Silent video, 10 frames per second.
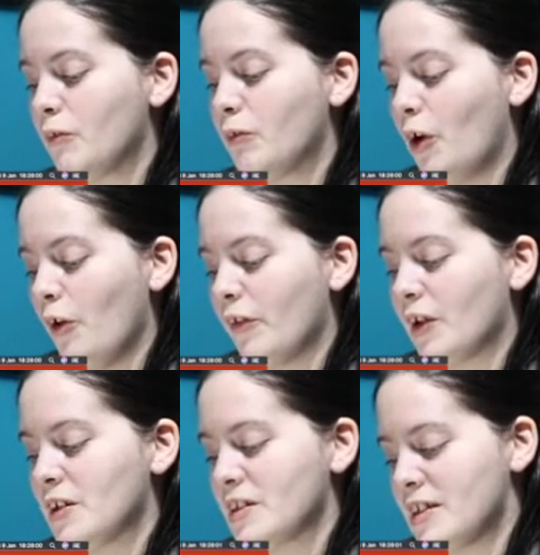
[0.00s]

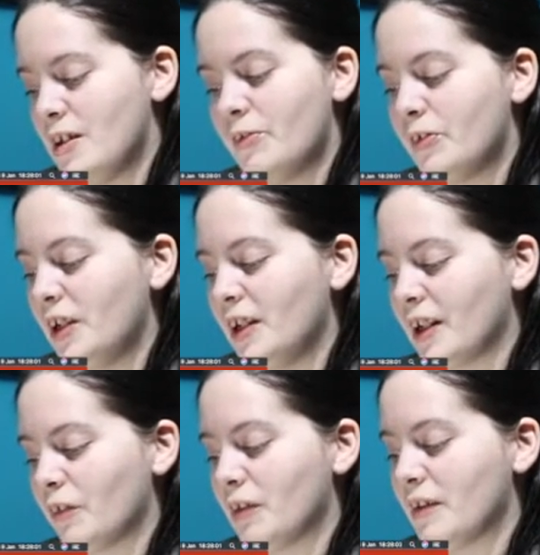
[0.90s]
frothing, silvery
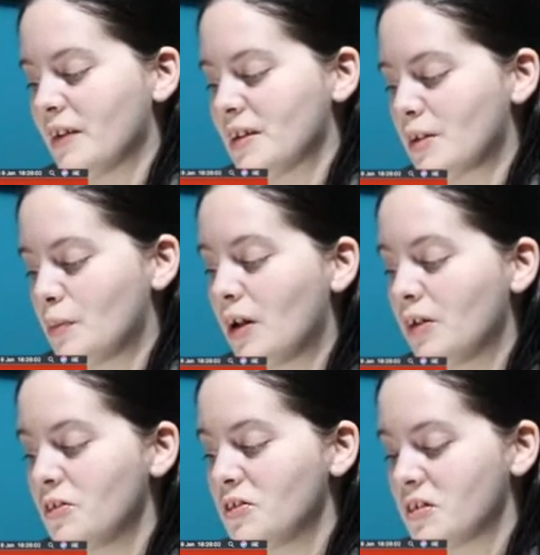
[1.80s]
liquid that
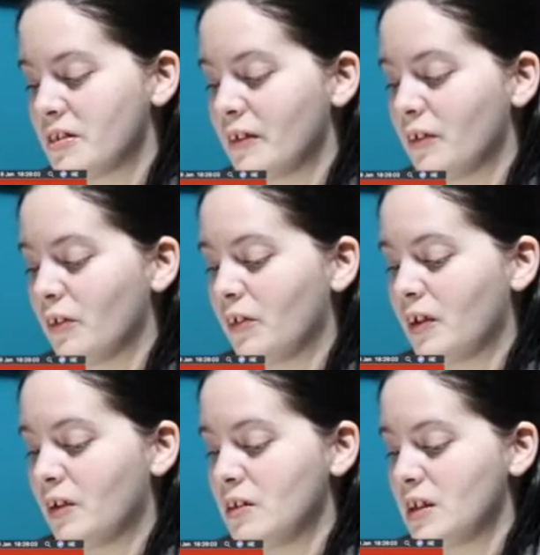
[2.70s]
sparkles as though
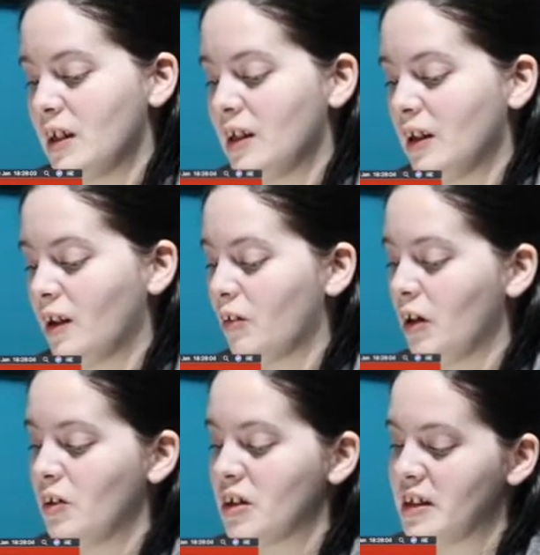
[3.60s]
containing
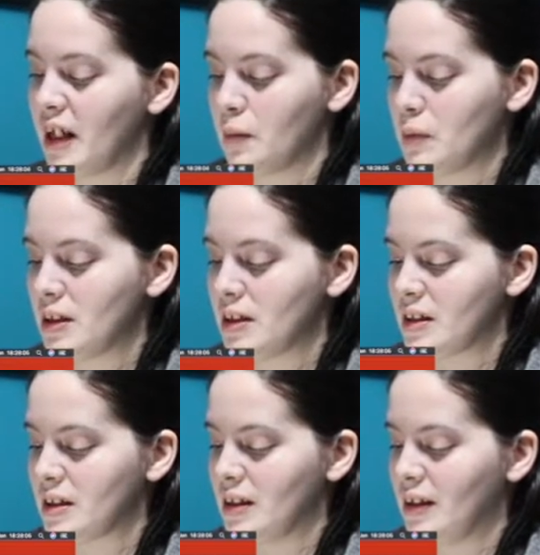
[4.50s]
ground
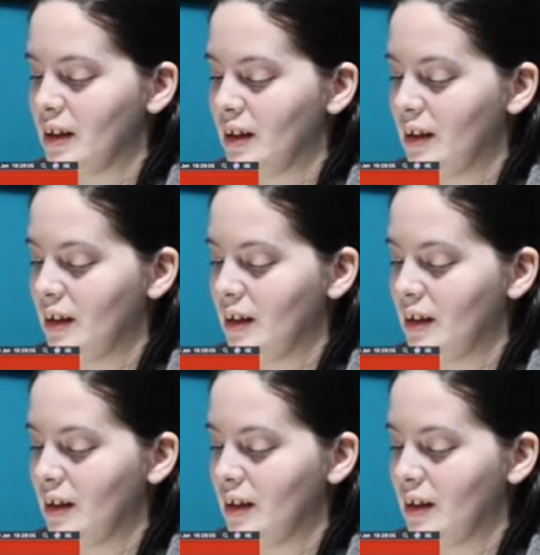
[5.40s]
diamonds.